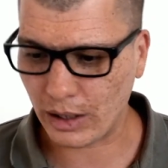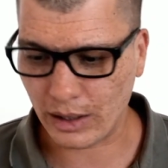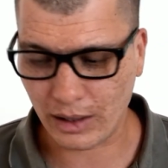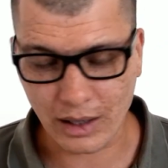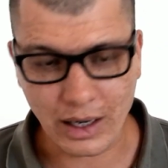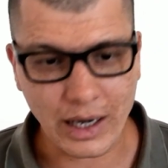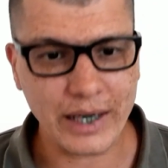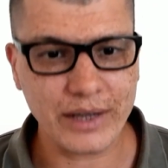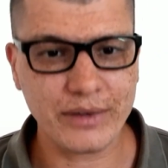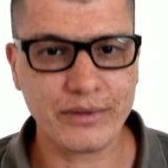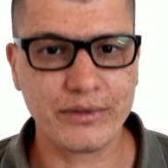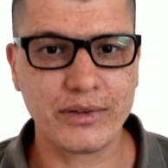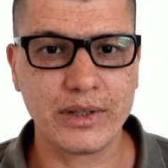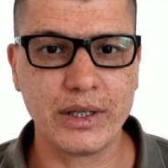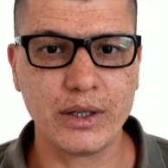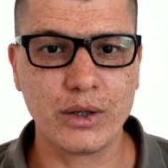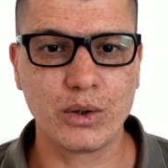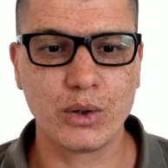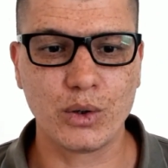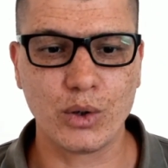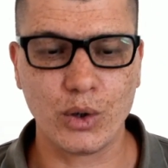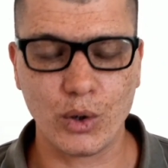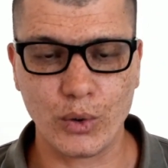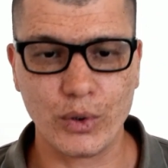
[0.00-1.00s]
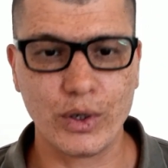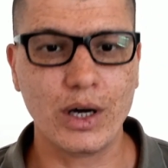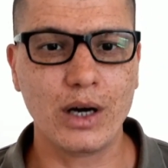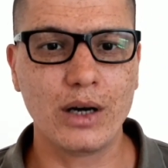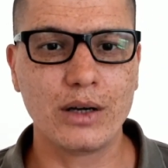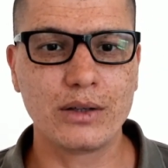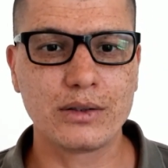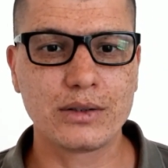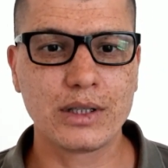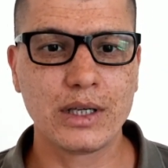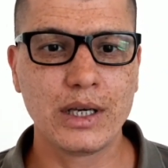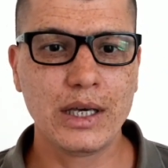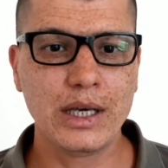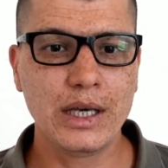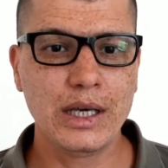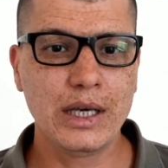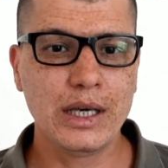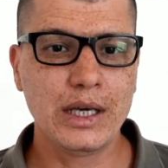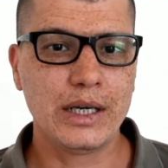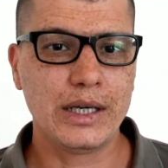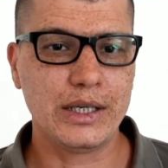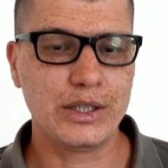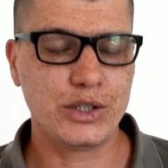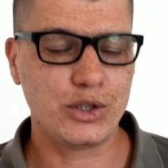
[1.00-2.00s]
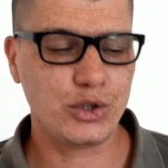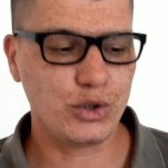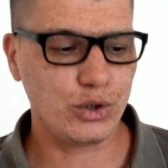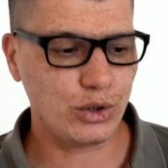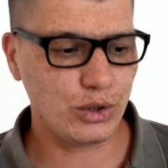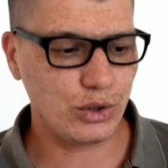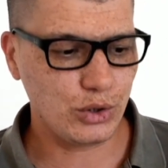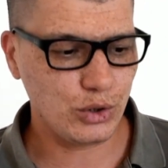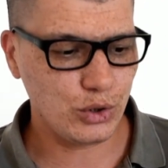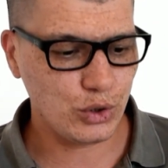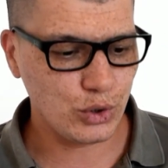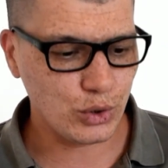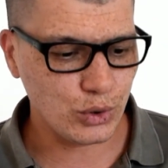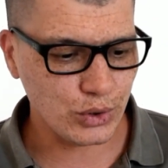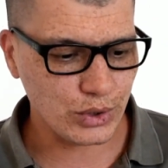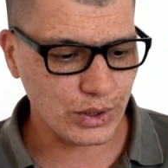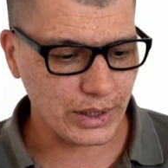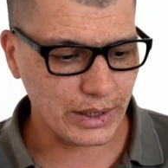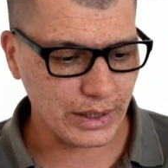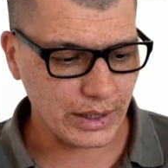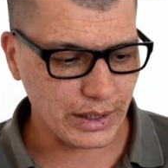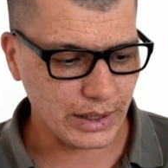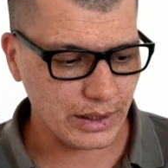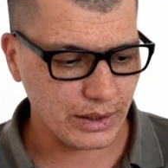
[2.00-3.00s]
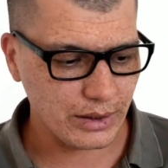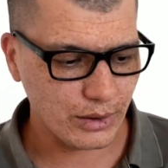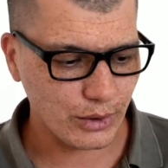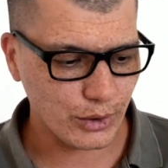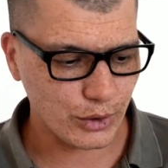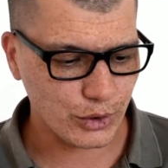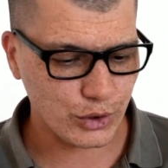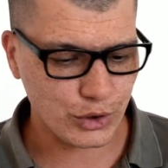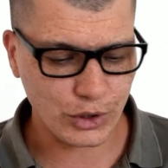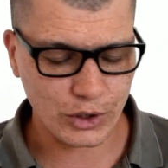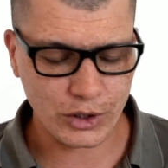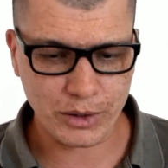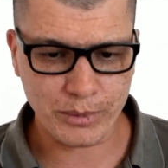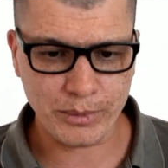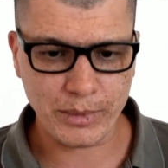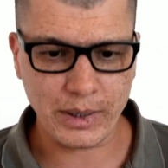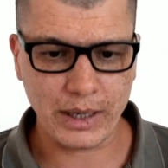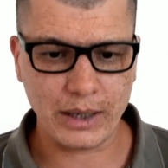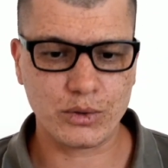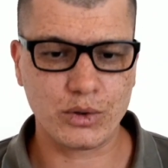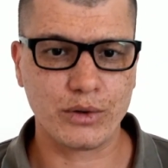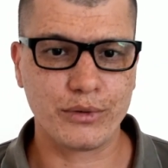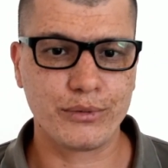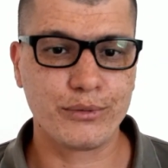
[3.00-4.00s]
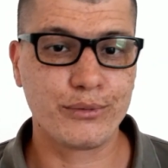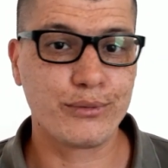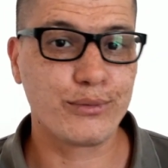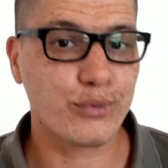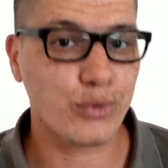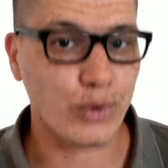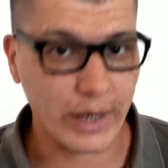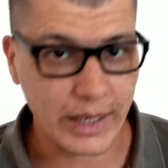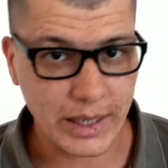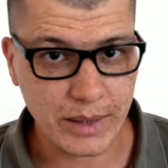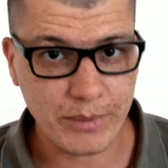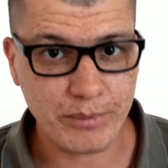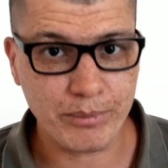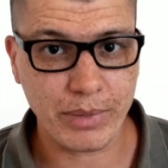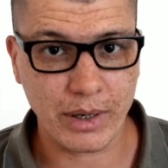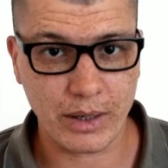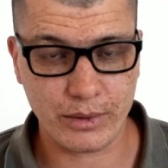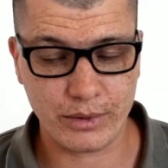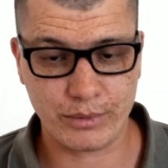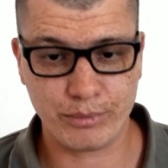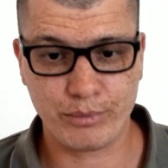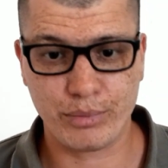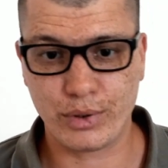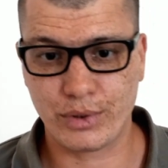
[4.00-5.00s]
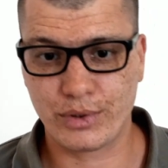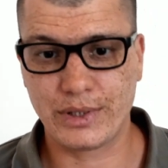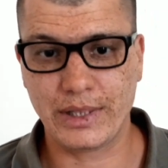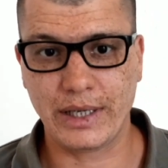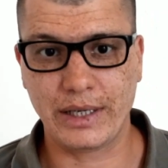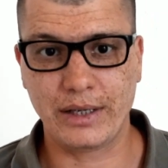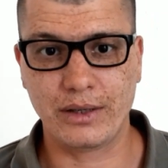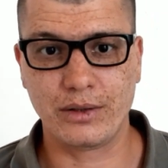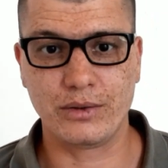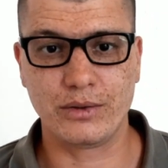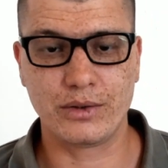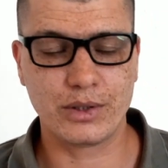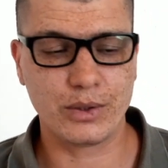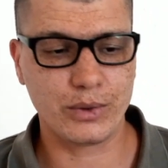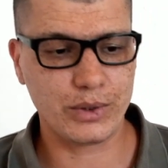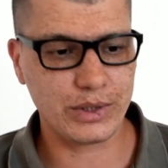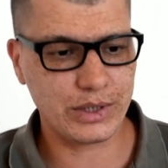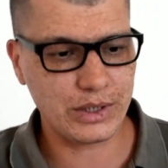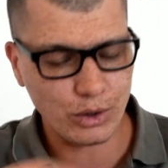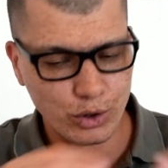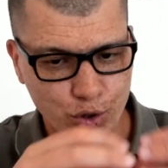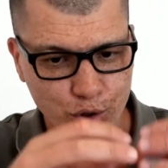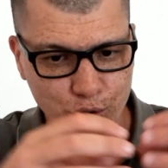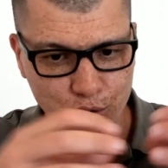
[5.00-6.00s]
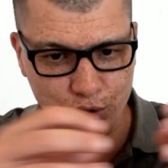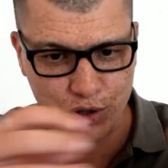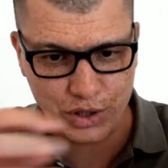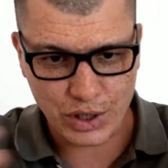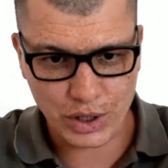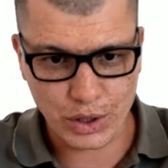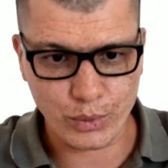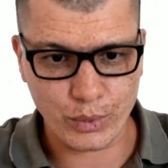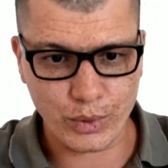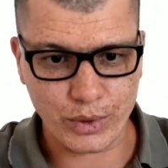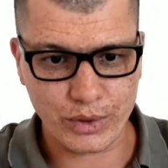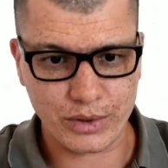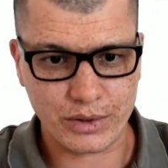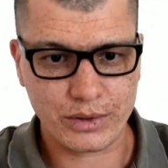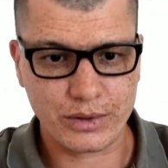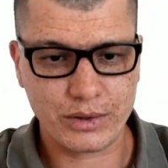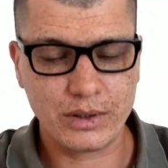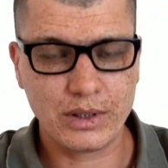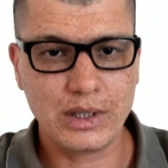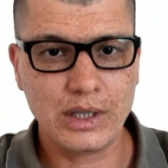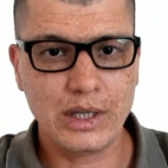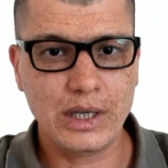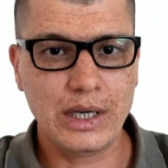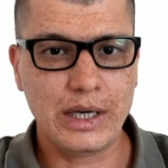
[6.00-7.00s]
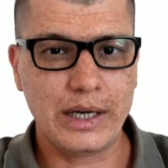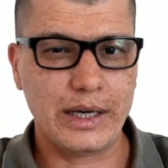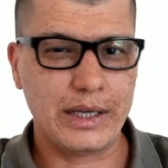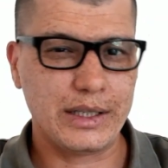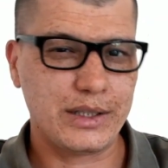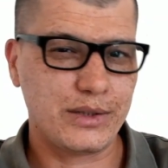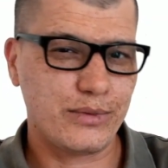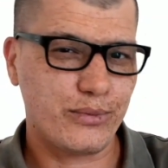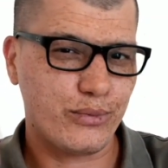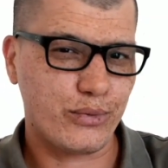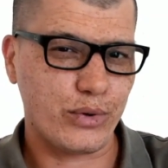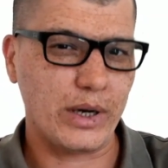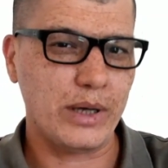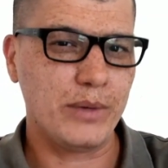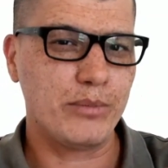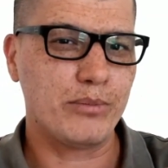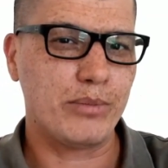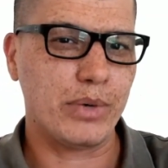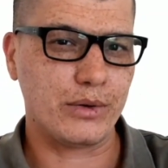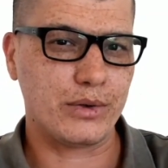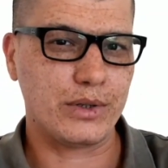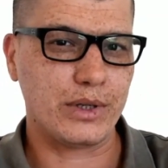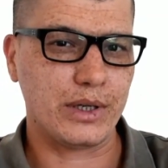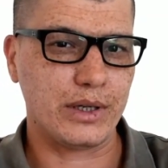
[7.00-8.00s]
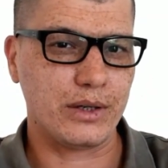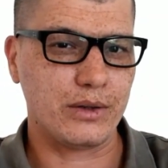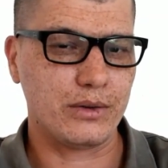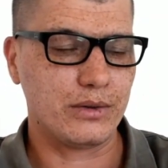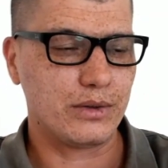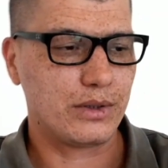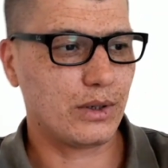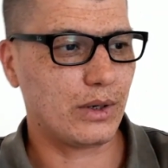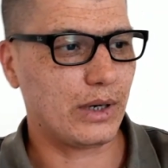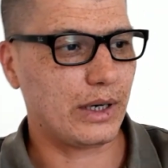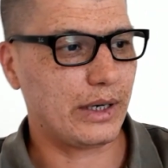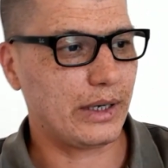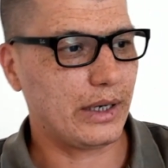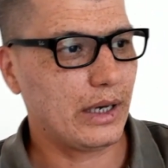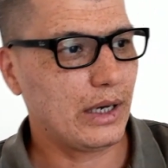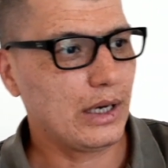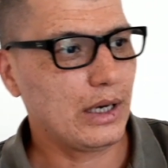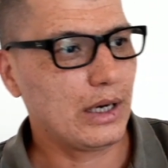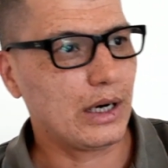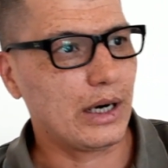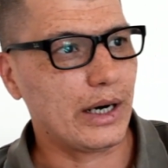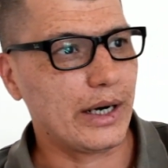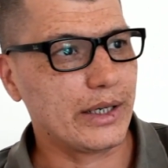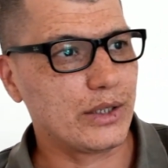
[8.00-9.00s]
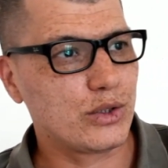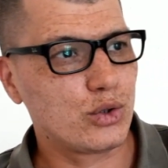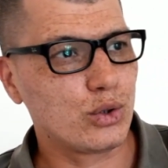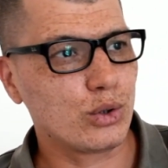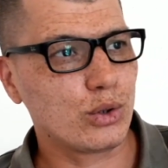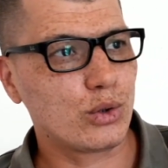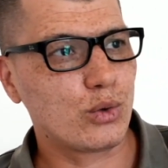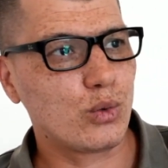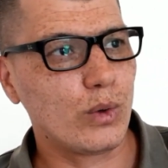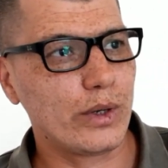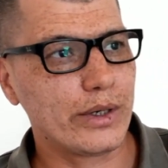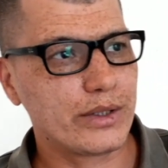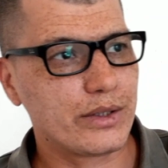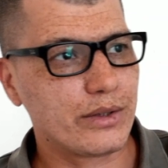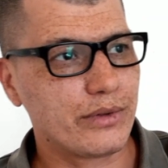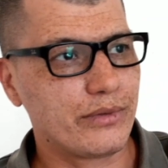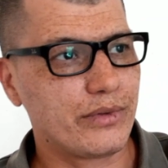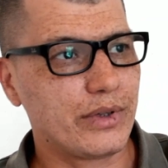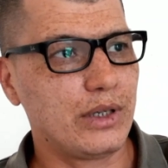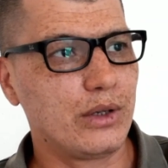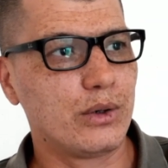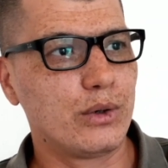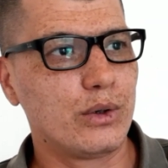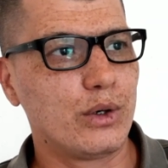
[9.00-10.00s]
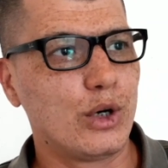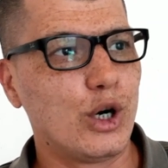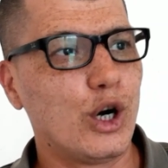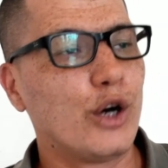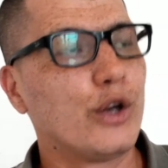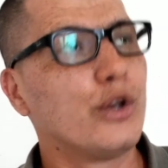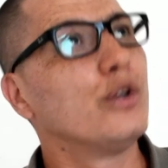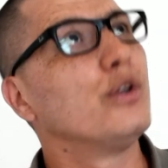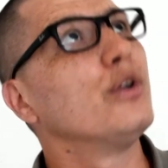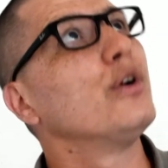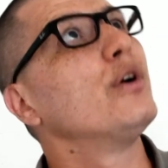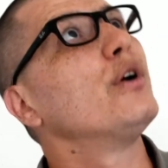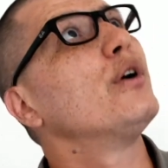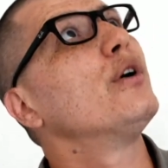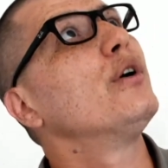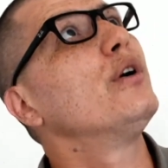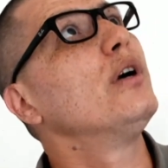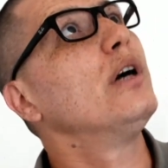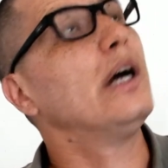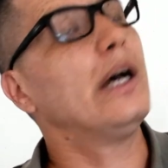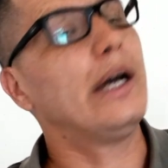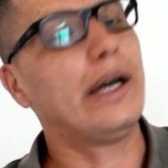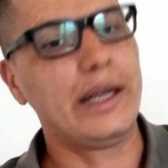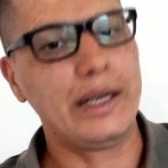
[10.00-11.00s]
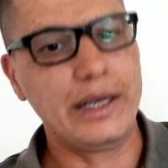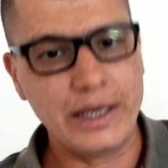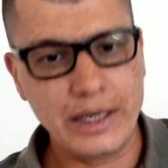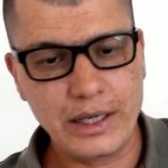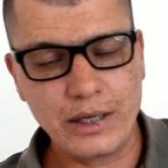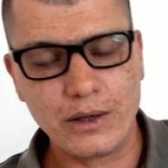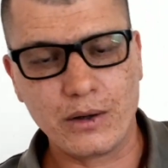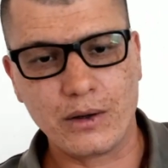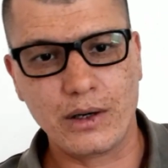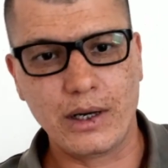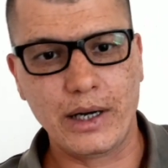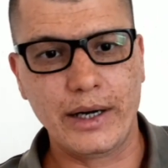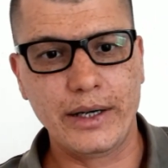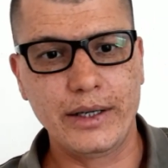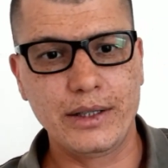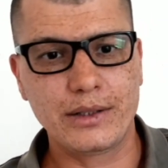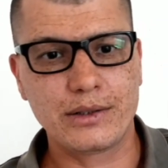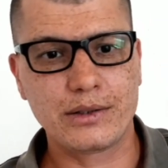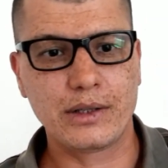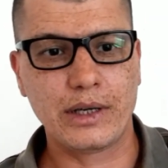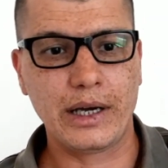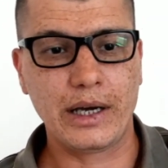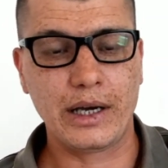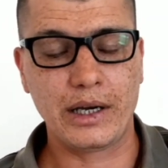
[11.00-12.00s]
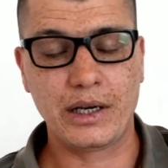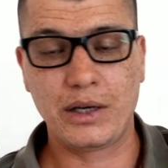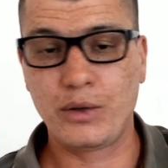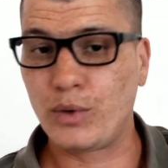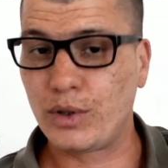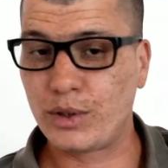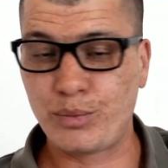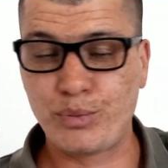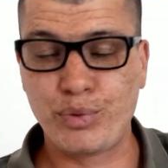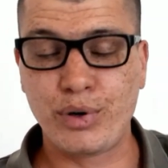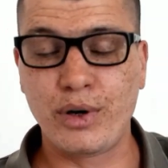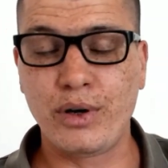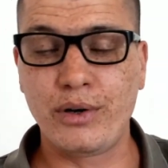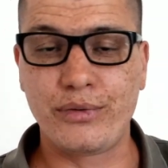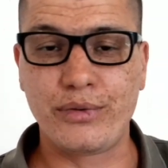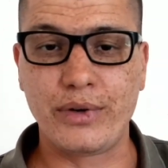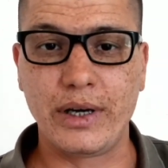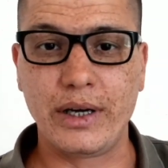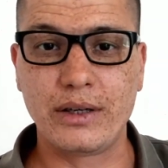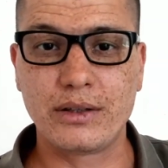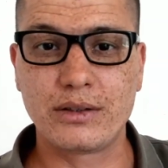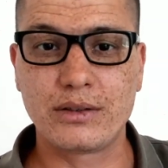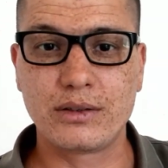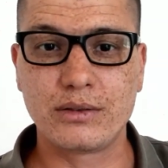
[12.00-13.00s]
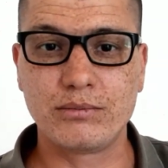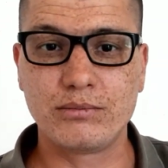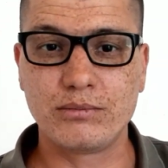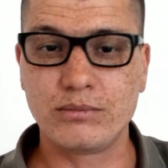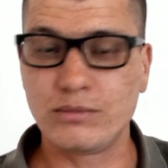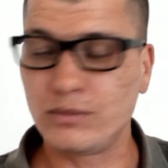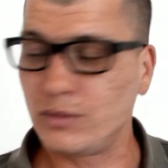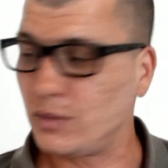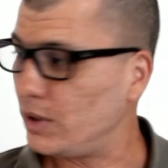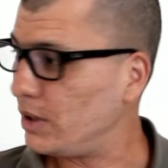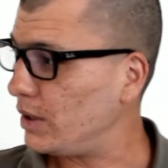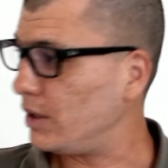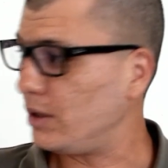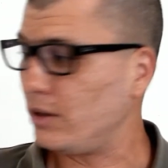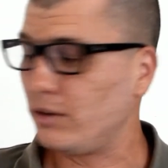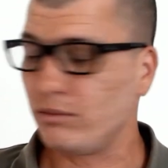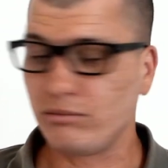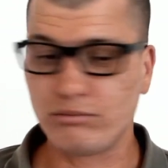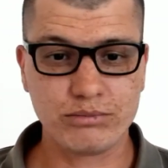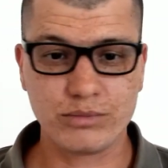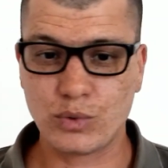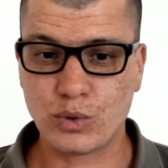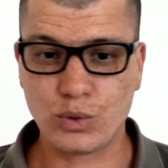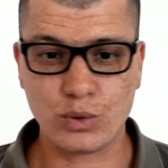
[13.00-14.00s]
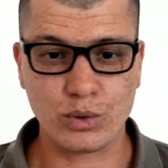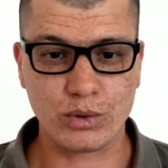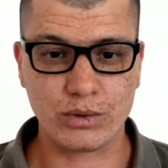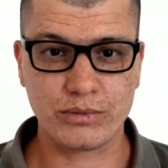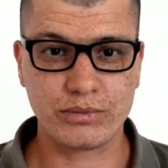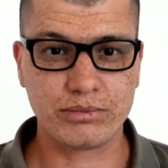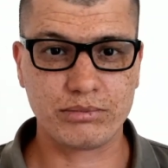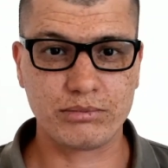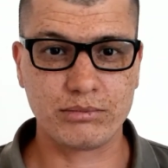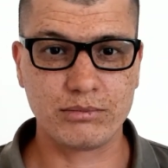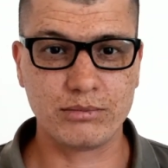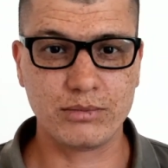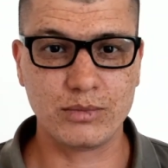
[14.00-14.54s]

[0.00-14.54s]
live video or not, is usually a certain amount of frame per second. So it's not continuous, it's frame per second. So I took once a video under a neon light, and it was perfect in sort of,